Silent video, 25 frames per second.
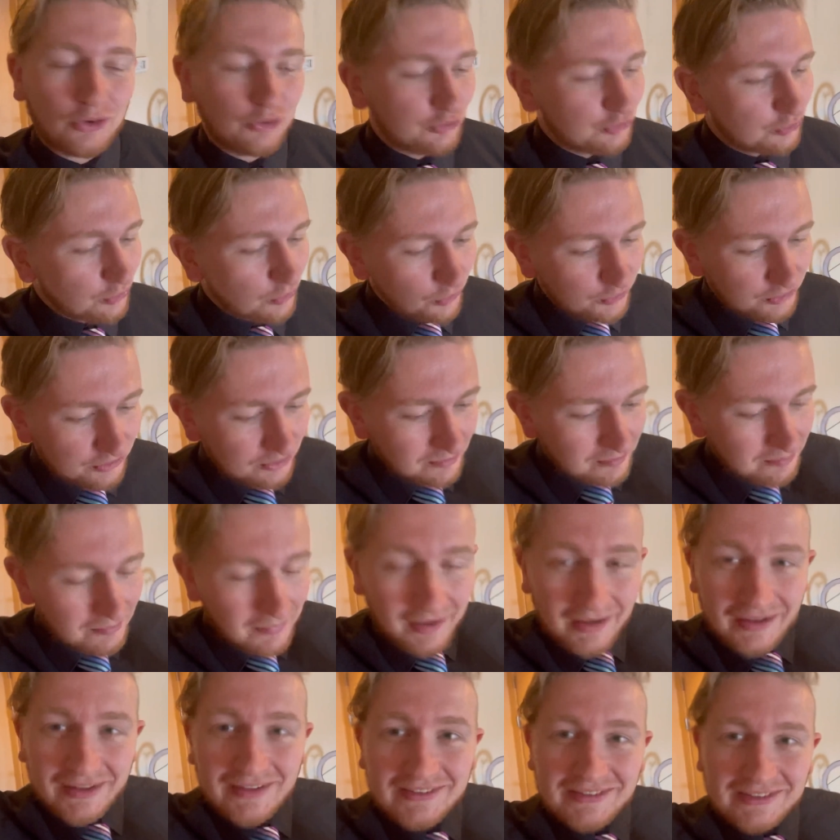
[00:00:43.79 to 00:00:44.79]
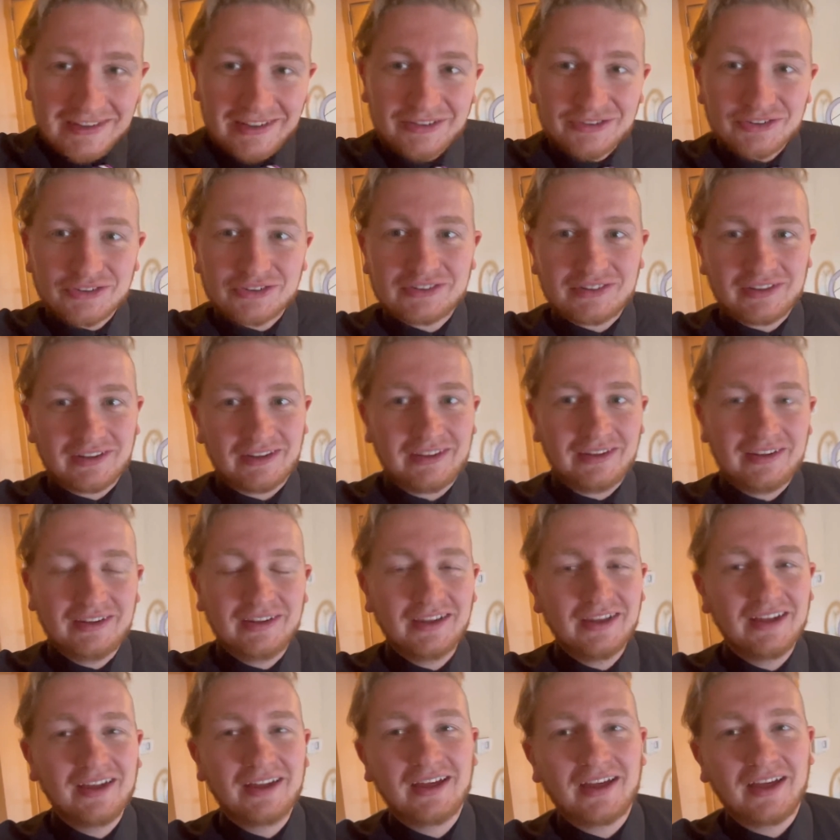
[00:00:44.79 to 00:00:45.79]
So it was amazing to see
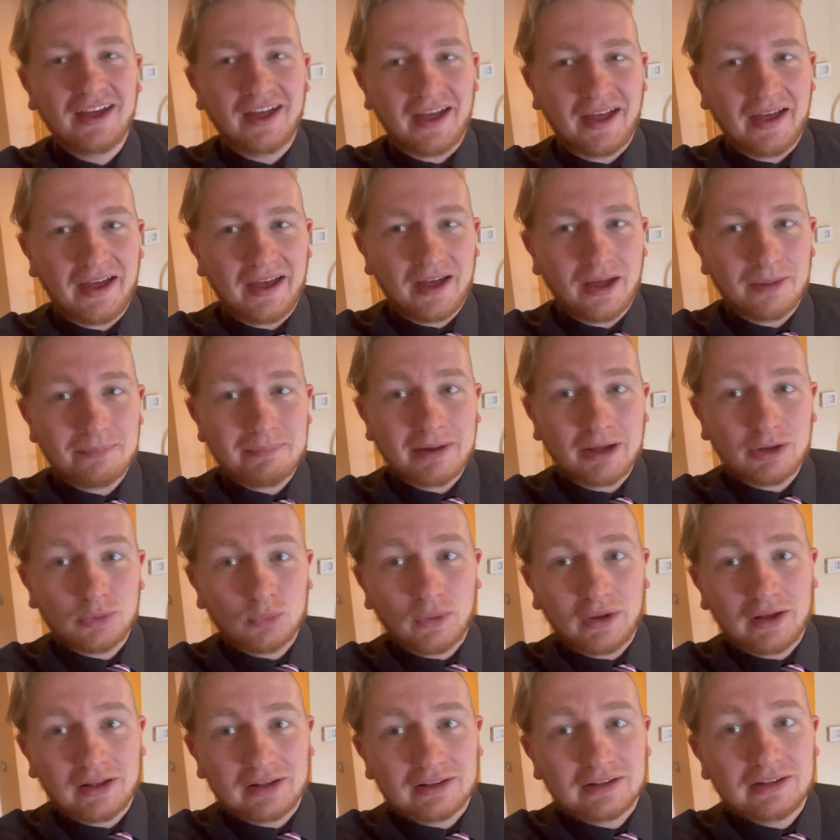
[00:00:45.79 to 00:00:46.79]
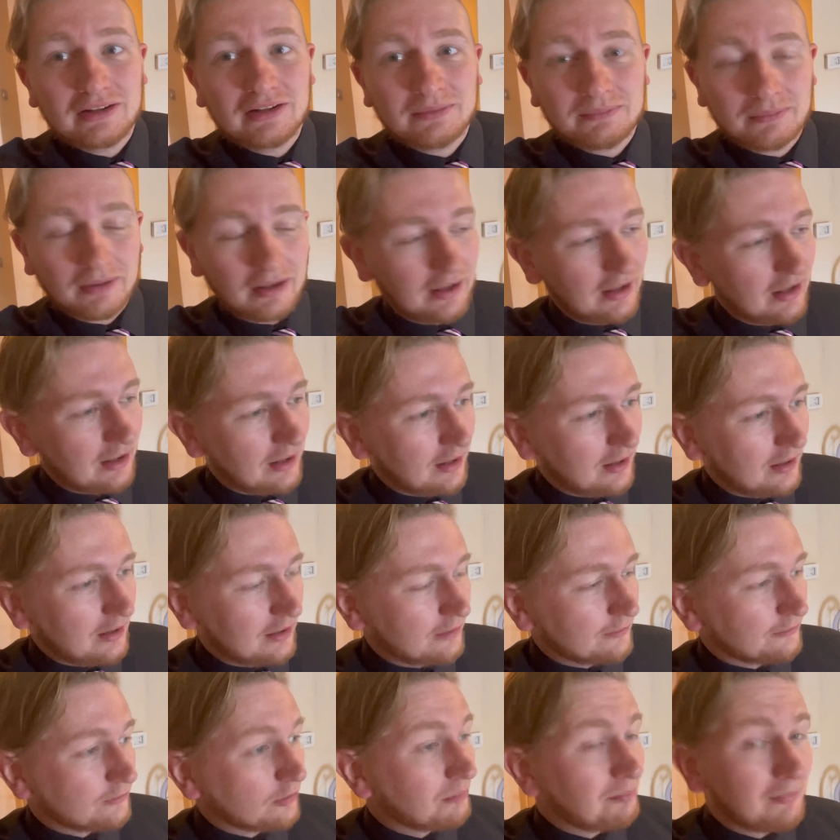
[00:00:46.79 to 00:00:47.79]
uh, Manuel
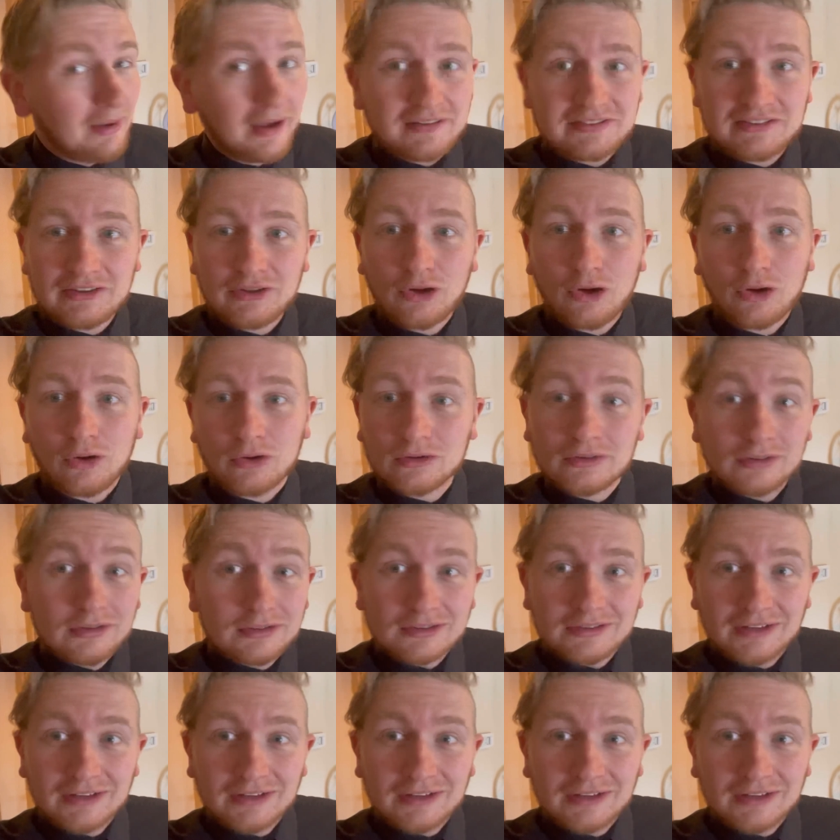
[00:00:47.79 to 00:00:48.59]
uh, from Mexico.